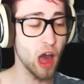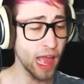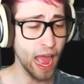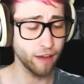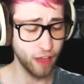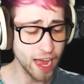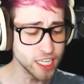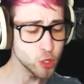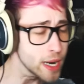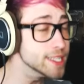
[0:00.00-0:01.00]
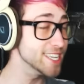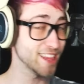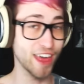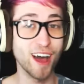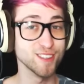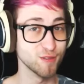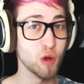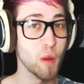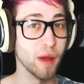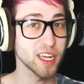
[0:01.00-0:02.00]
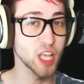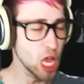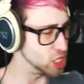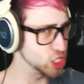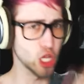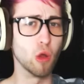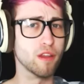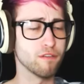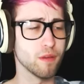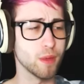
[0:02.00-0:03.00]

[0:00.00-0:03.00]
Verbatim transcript: I have had 20,000 Robux stolen from